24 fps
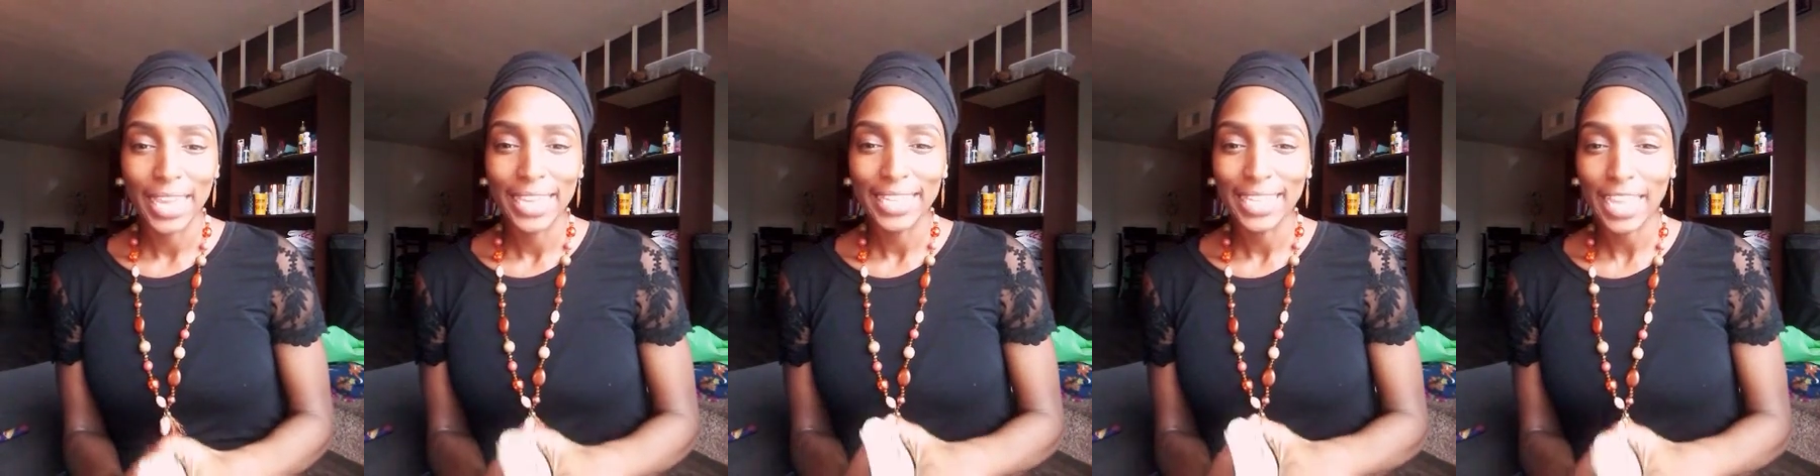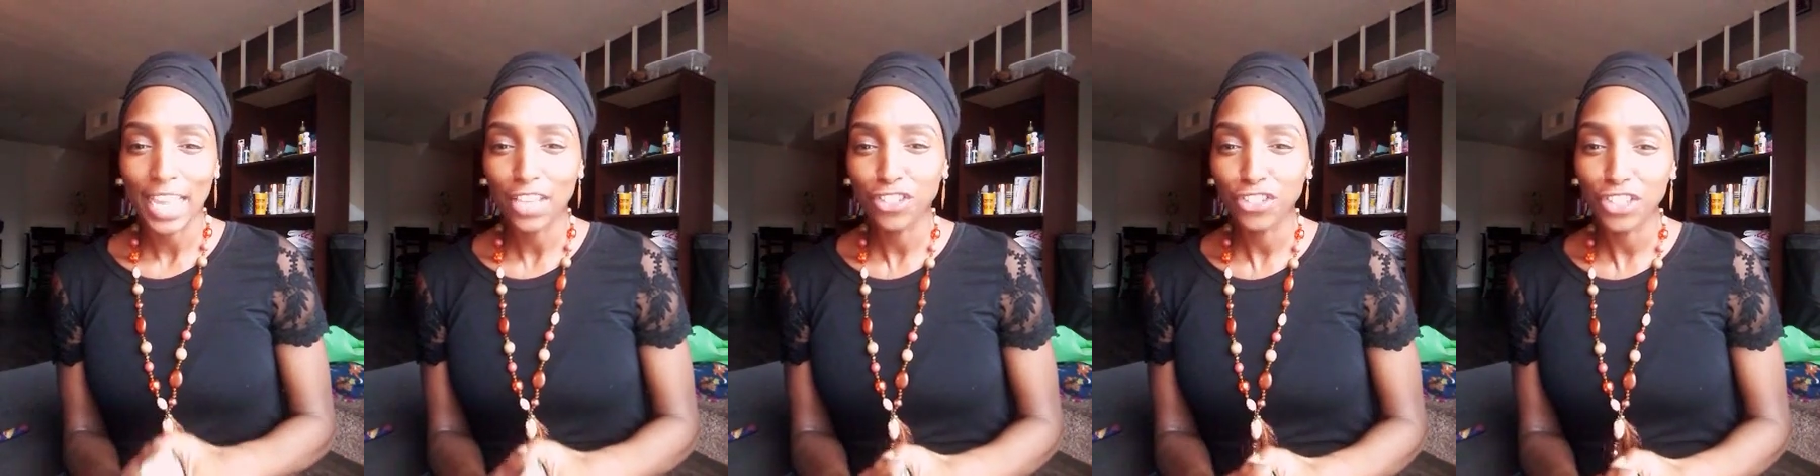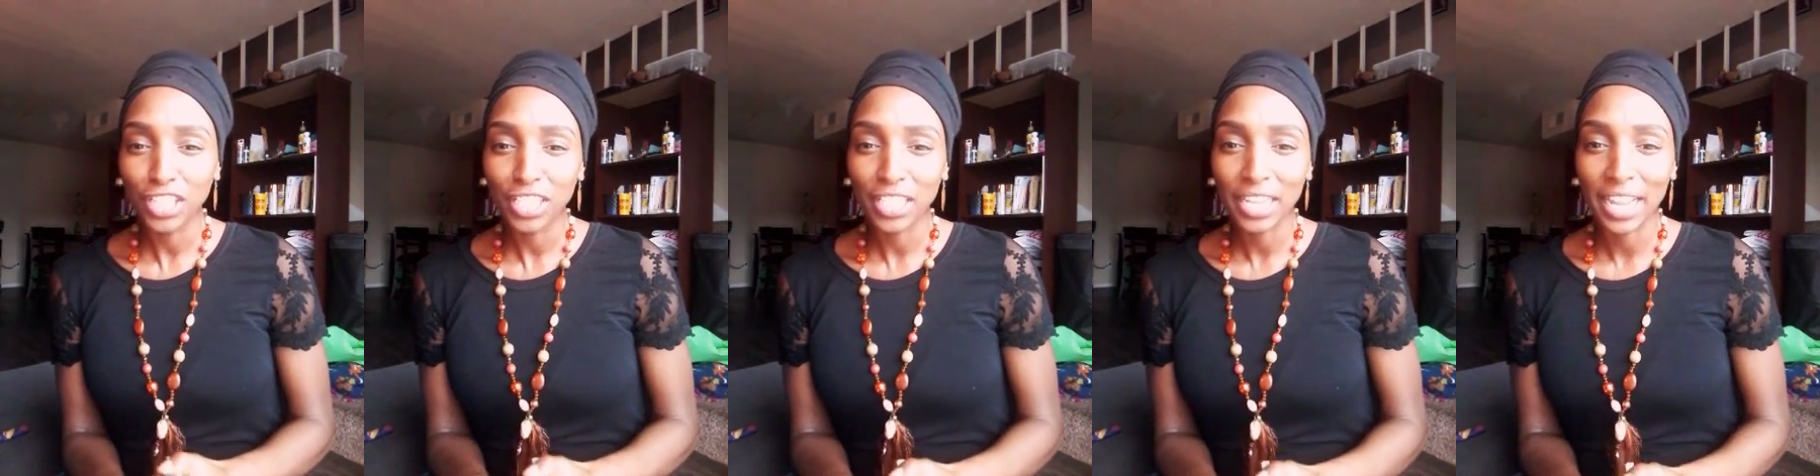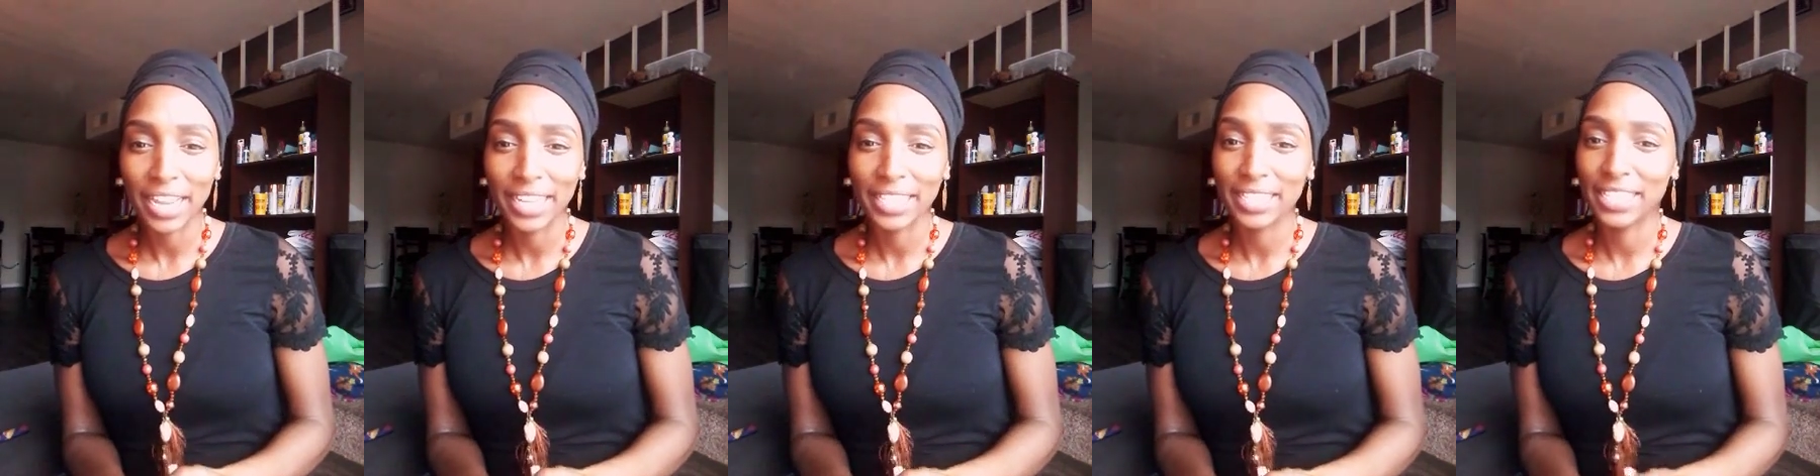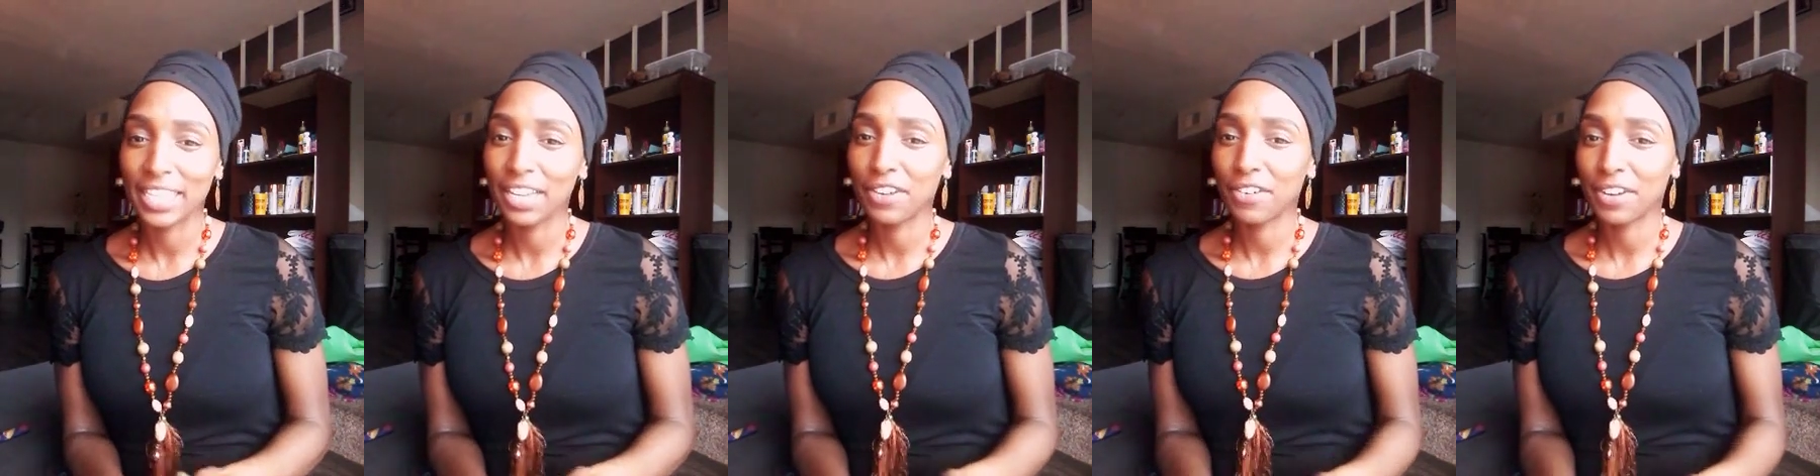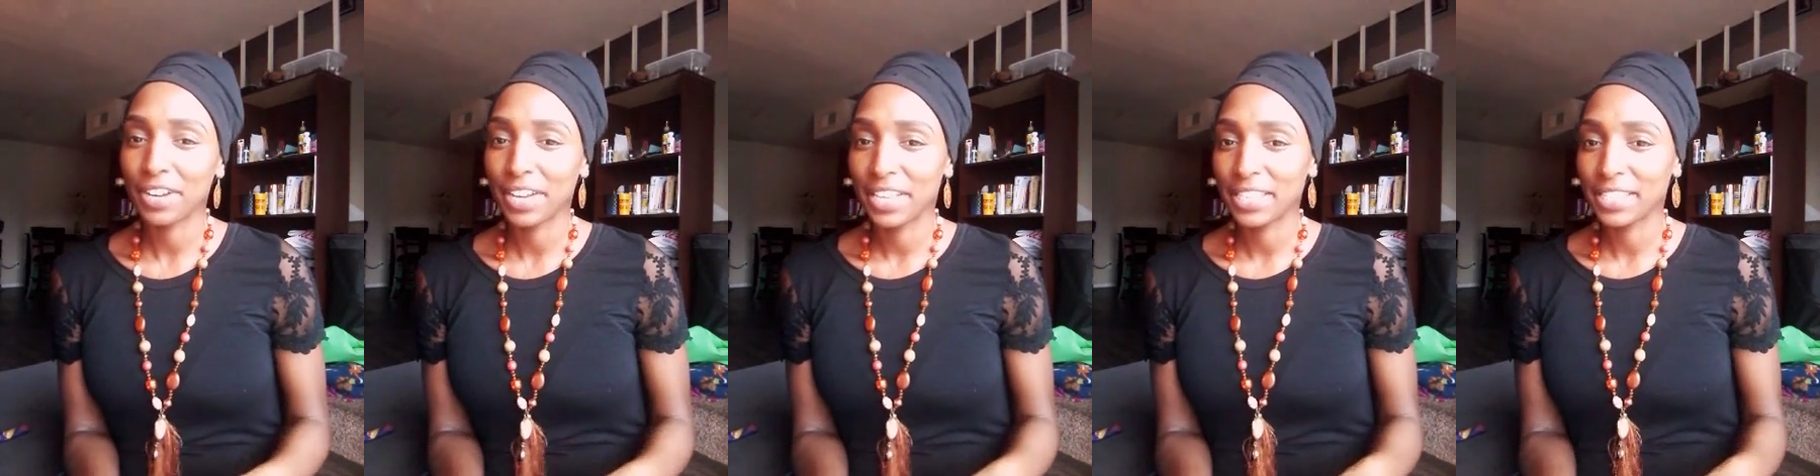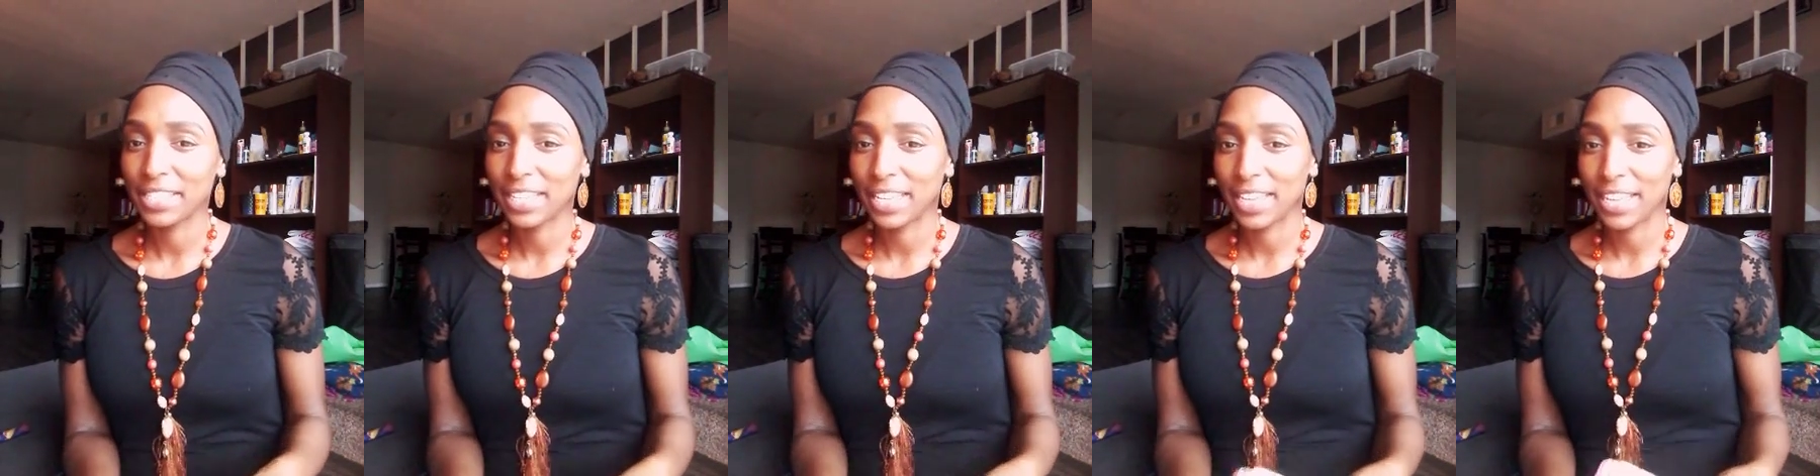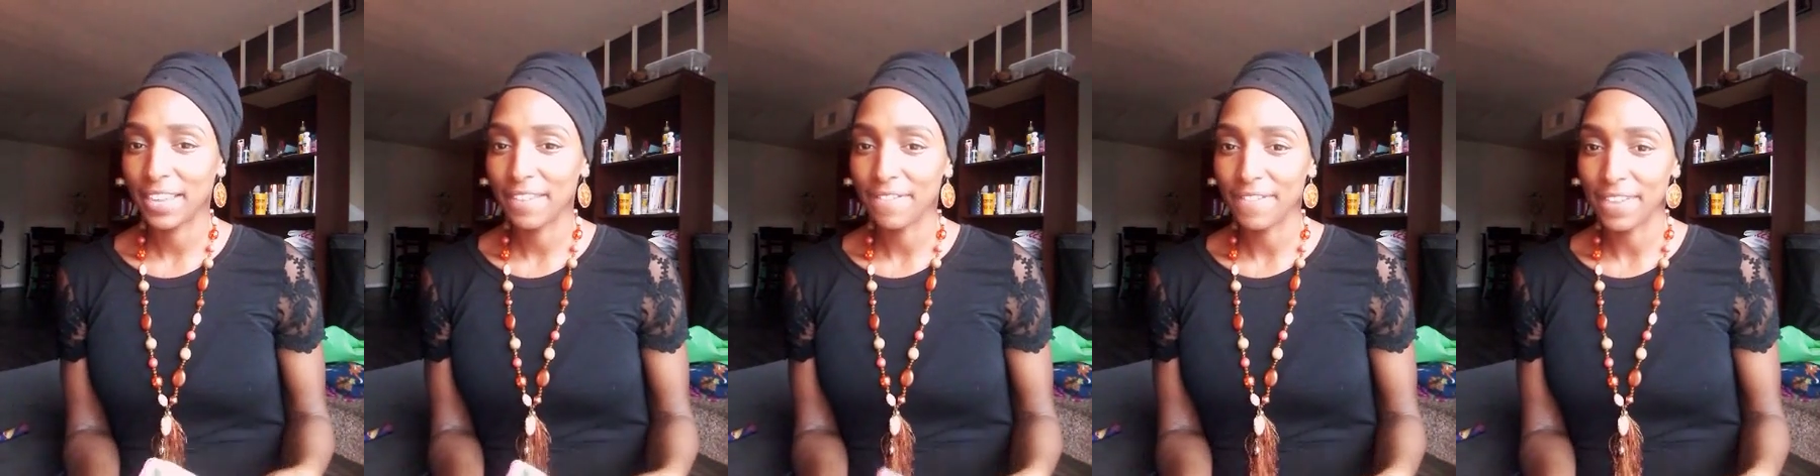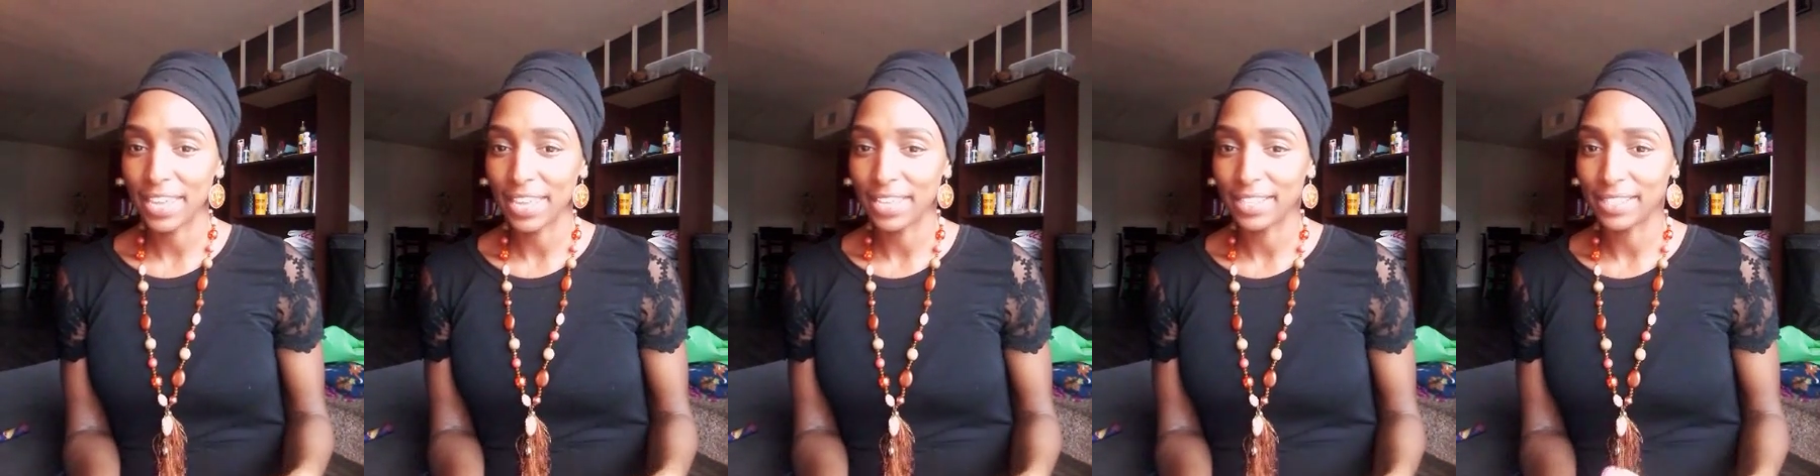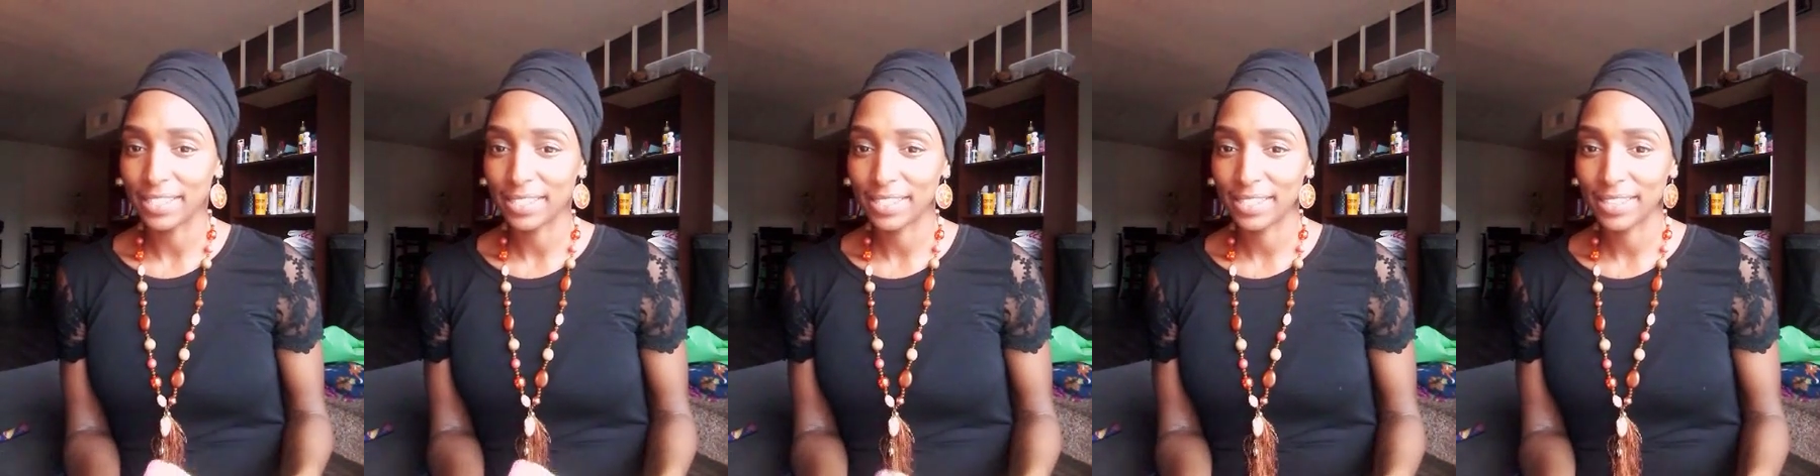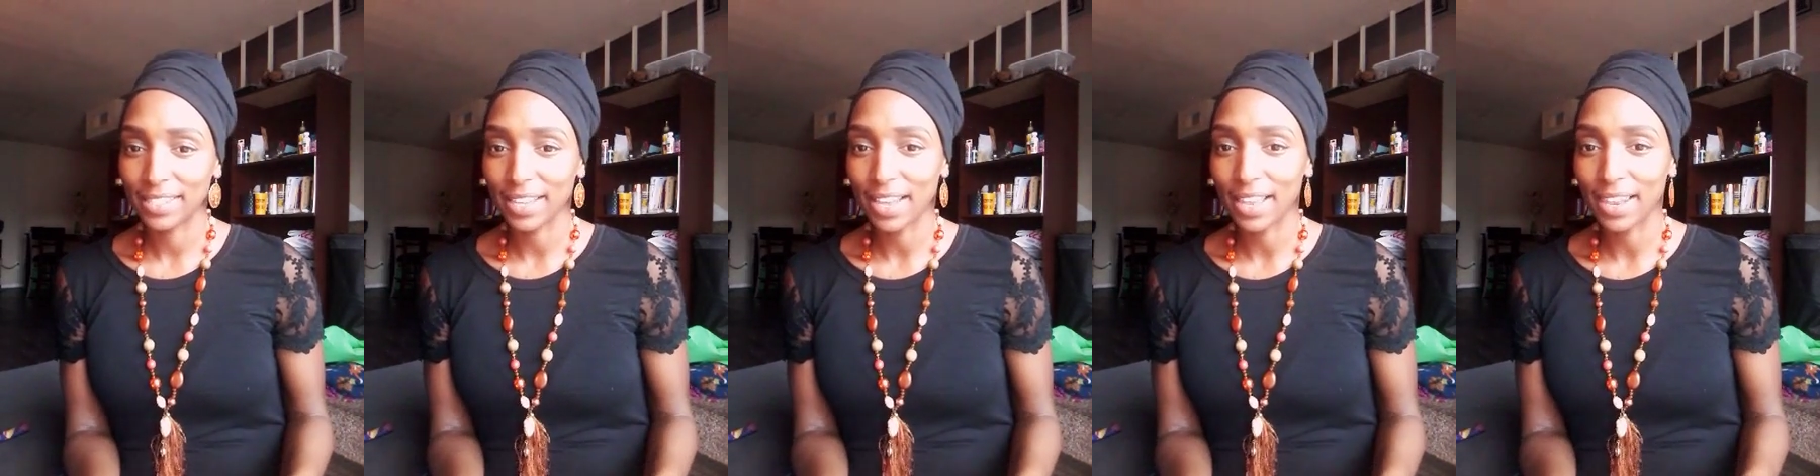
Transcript: catching synchronistic events.